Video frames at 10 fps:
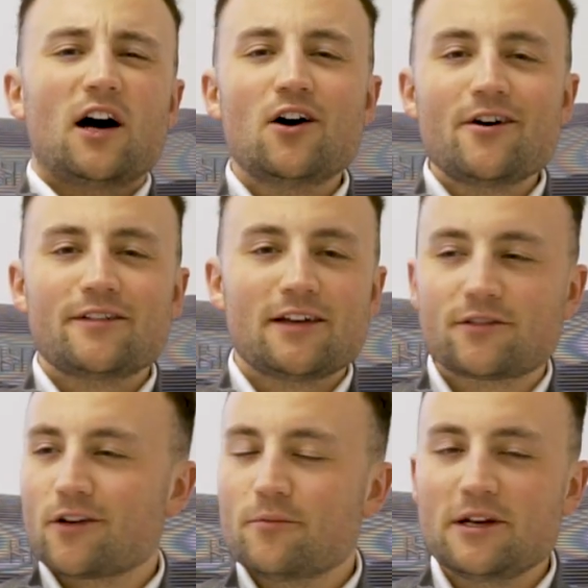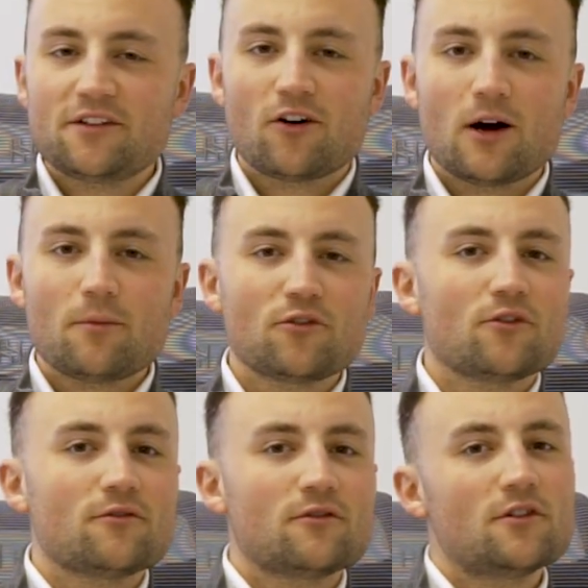I heard this so many times
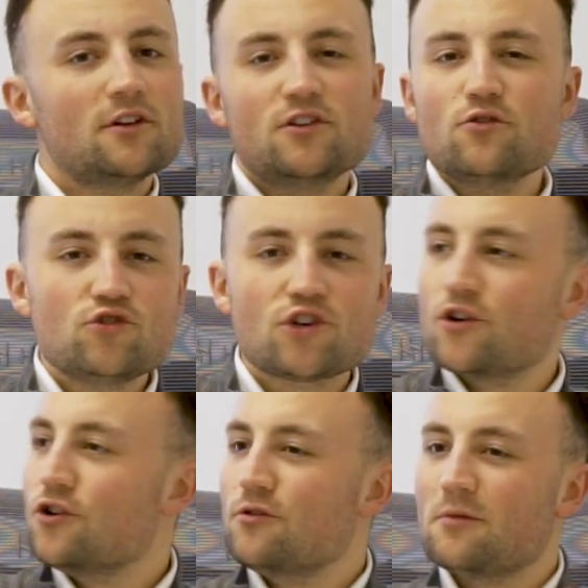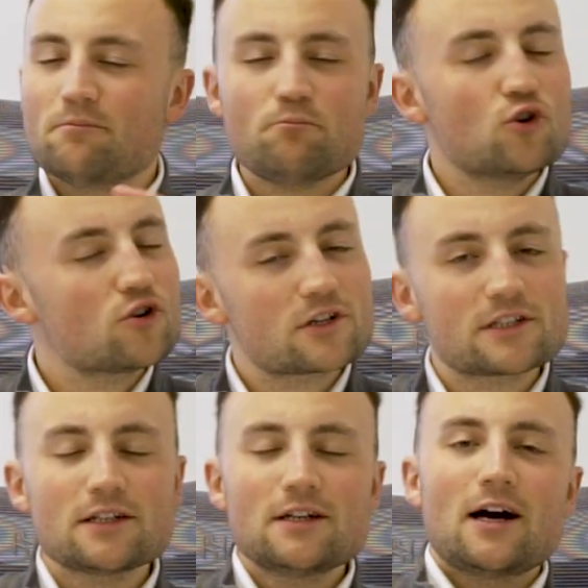on YouTube, in
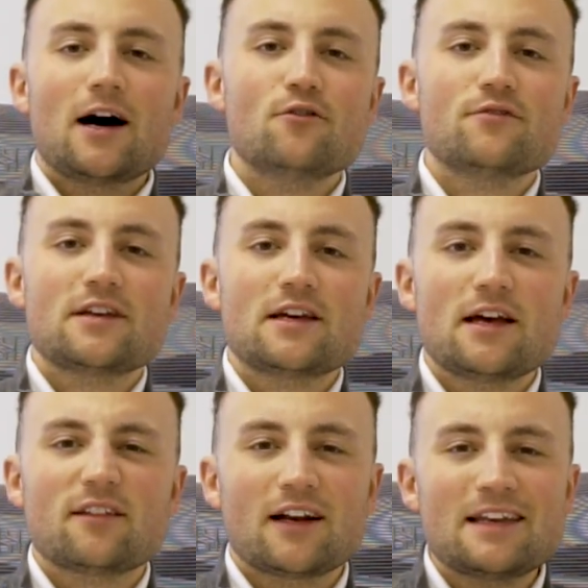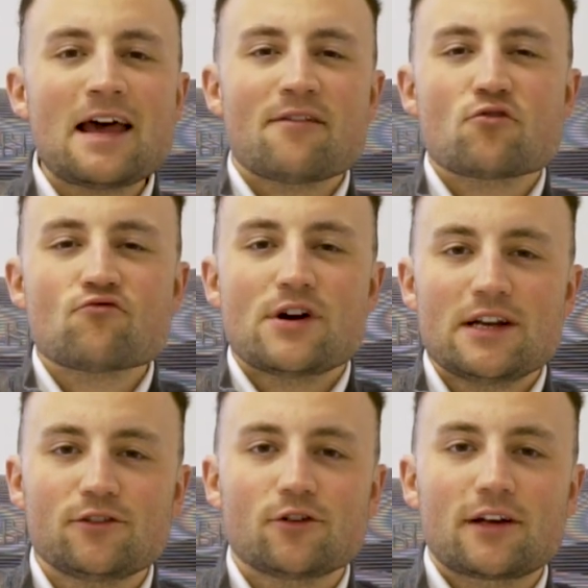books over the years, and I never
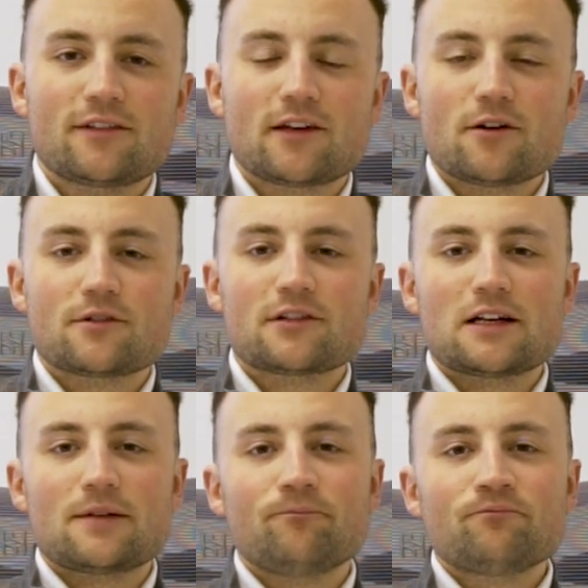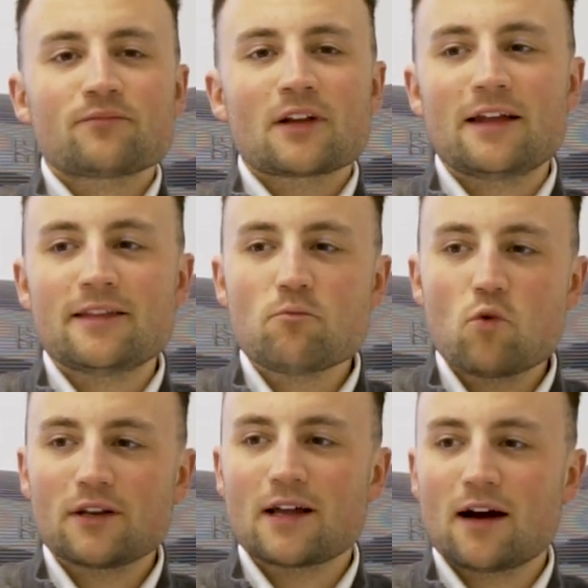really took it seriously. And then
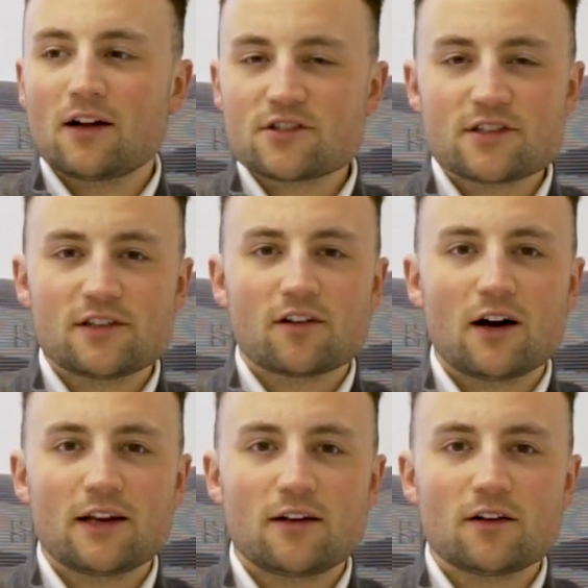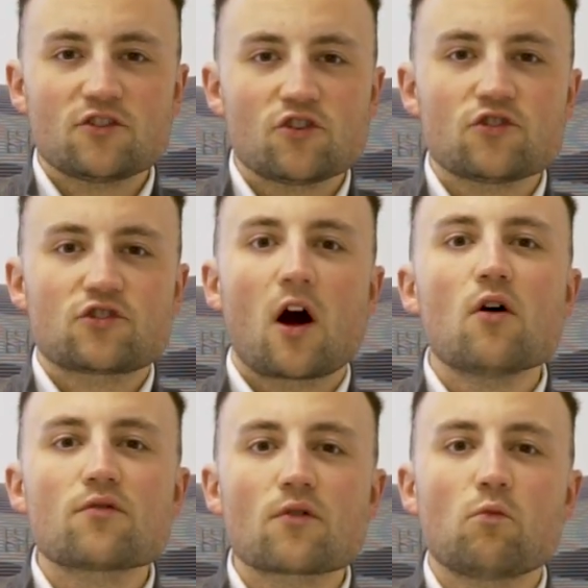one day I just decided to just
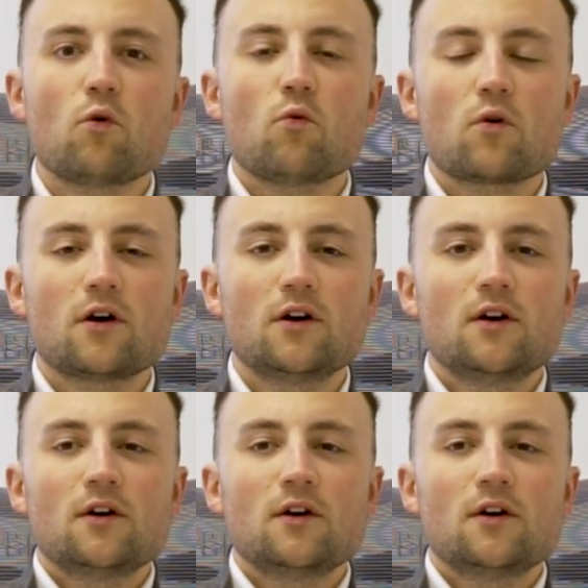go for a walk.